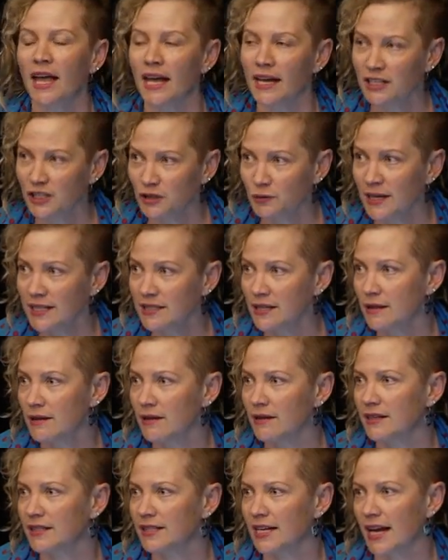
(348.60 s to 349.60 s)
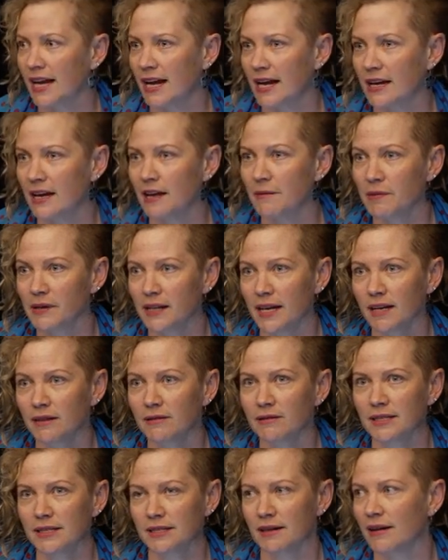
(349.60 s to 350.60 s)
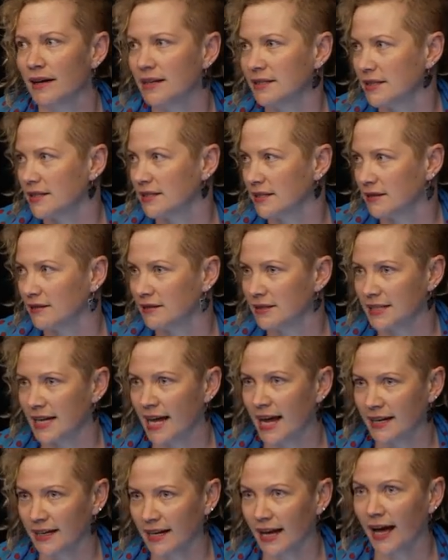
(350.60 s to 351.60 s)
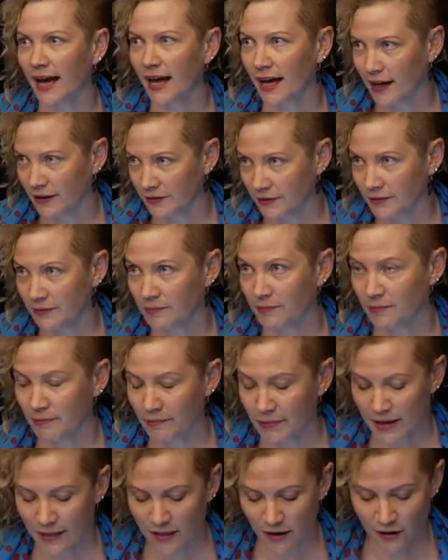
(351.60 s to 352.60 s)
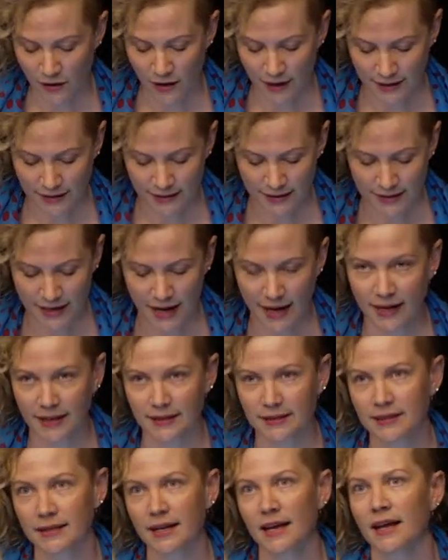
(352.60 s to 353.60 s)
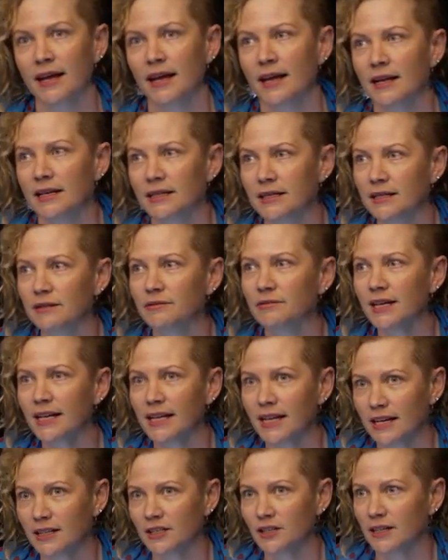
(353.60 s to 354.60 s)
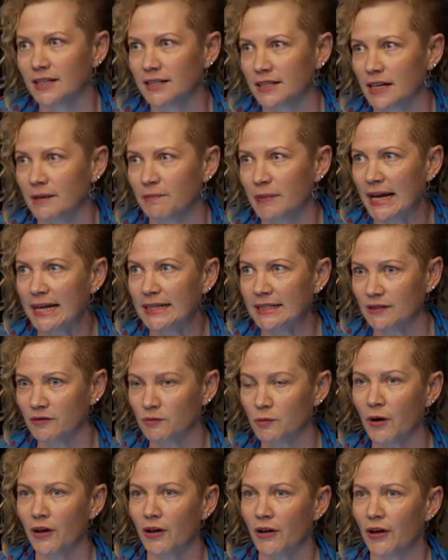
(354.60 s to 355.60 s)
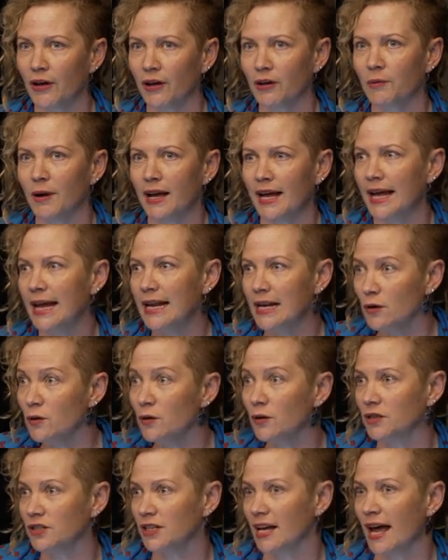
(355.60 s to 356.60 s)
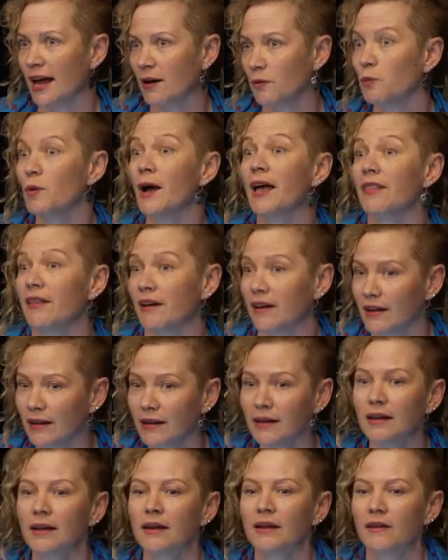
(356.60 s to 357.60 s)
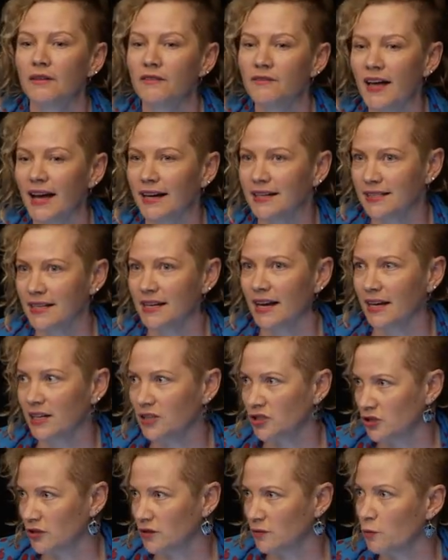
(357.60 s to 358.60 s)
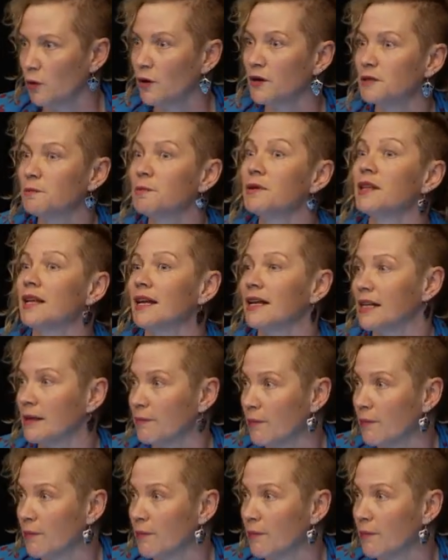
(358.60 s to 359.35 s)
In 2013, a political scientist called Dan Kahan in the United States did a really interesting piece of work where he looked at whether vaccination was politically